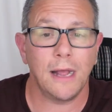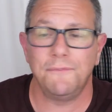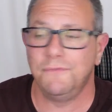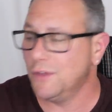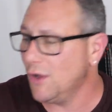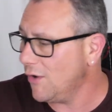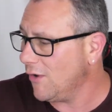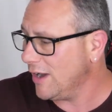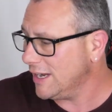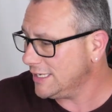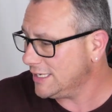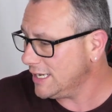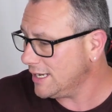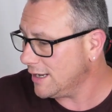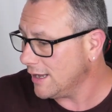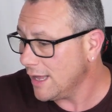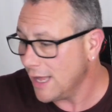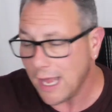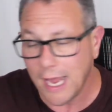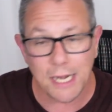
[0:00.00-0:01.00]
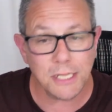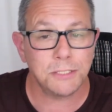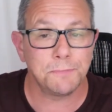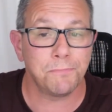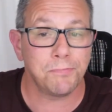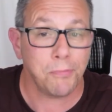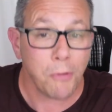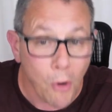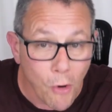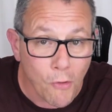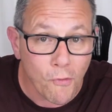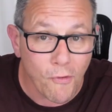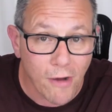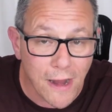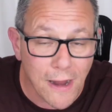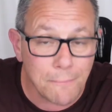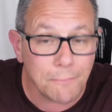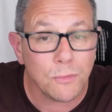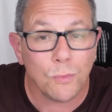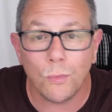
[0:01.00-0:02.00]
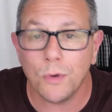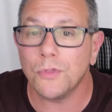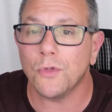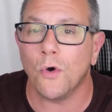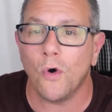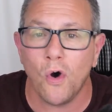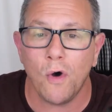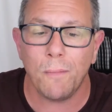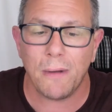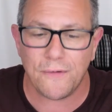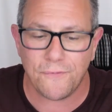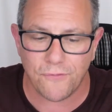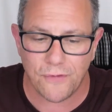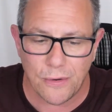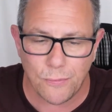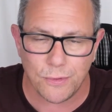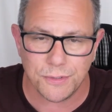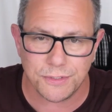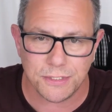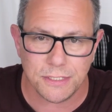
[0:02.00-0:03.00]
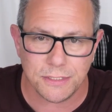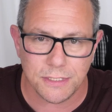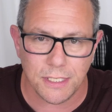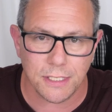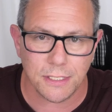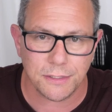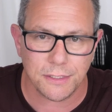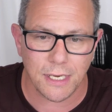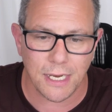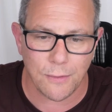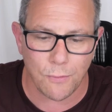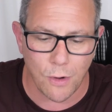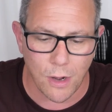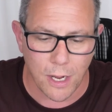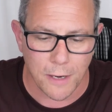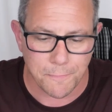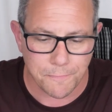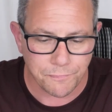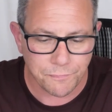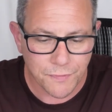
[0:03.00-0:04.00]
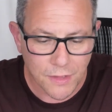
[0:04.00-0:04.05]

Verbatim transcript: I have no idea. And it's programmed with all my frequencies in it that I want.